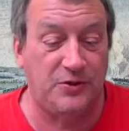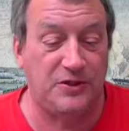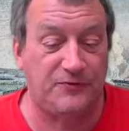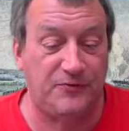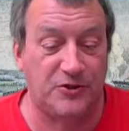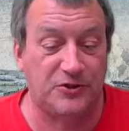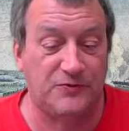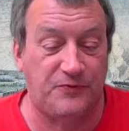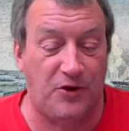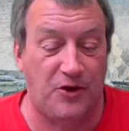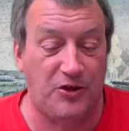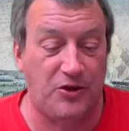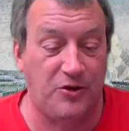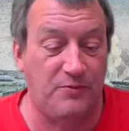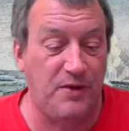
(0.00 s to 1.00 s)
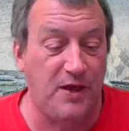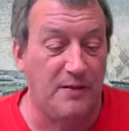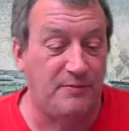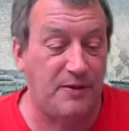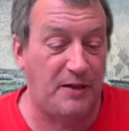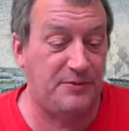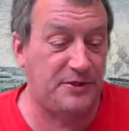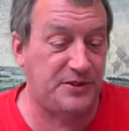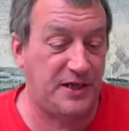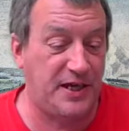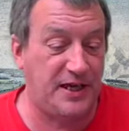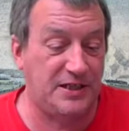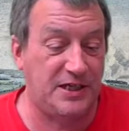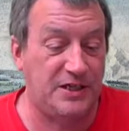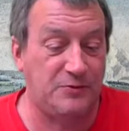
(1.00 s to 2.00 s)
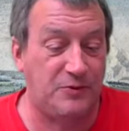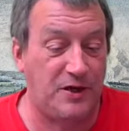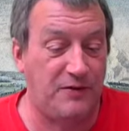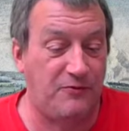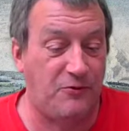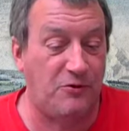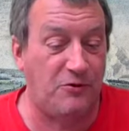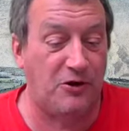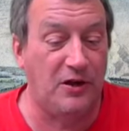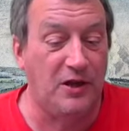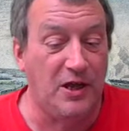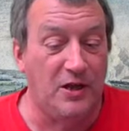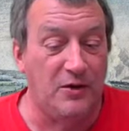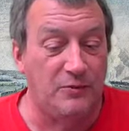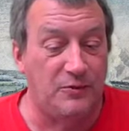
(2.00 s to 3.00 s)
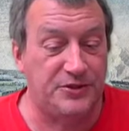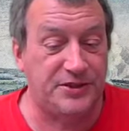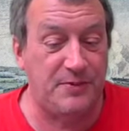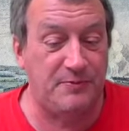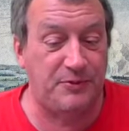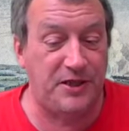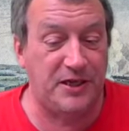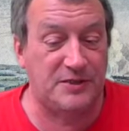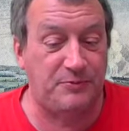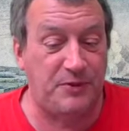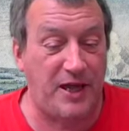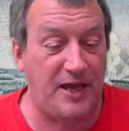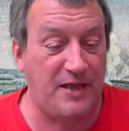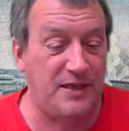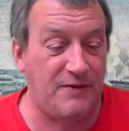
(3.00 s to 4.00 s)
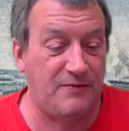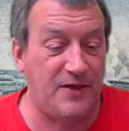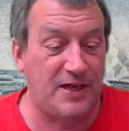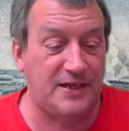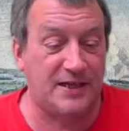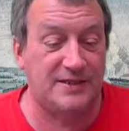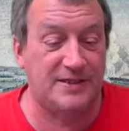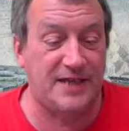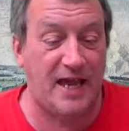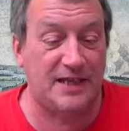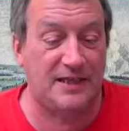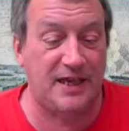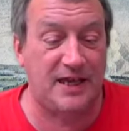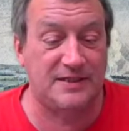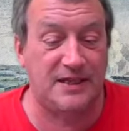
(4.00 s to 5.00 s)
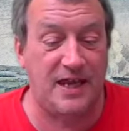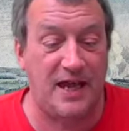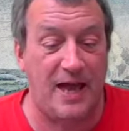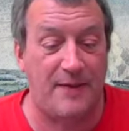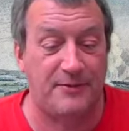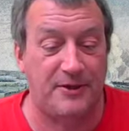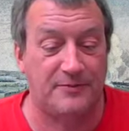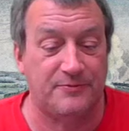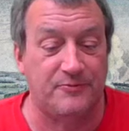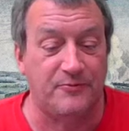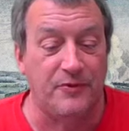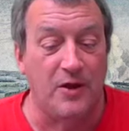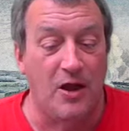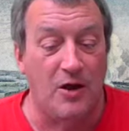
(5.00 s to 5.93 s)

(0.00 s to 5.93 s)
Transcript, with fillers: to his first volume, published in 1824, will simply explain the event exactly as it happened.